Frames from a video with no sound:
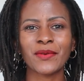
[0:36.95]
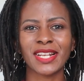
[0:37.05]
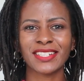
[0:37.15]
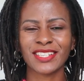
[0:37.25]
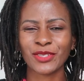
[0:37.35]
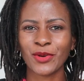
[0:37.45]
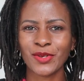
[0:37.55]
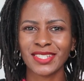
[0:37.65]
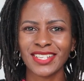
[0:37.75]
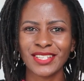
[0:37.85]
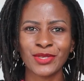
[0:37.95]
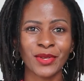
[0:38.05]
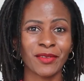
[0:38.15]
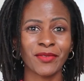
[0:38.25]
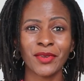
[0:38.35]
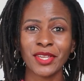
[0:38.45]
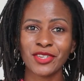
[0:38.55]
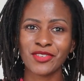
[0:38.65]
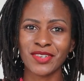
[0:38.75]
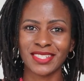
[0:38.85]
related content so if you're
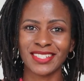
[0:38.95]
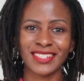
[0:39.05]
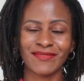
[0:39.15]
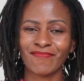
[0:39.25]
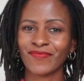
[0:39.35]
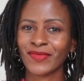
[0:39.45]
interested